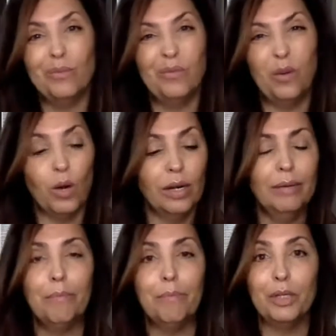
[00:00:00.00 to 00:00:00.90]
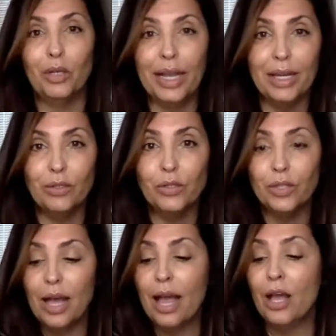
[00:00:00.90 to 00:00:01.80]
4 pillar candles.
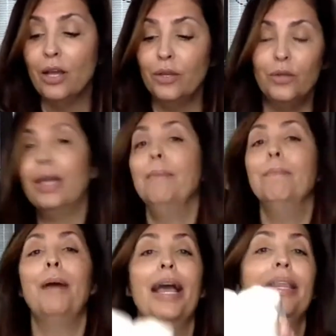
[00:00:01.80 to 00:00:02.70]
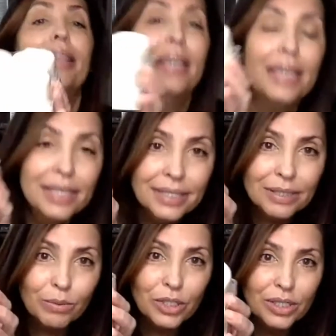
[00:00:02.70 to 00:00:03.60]
You can buy
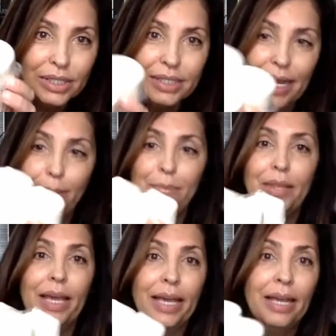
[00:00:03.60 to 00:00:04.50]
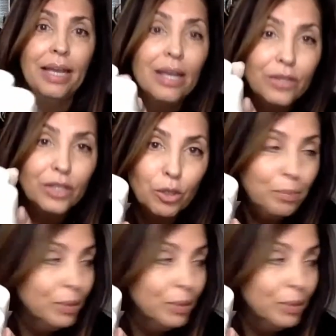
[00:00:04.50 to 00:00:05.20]
these, which is the same thing. These are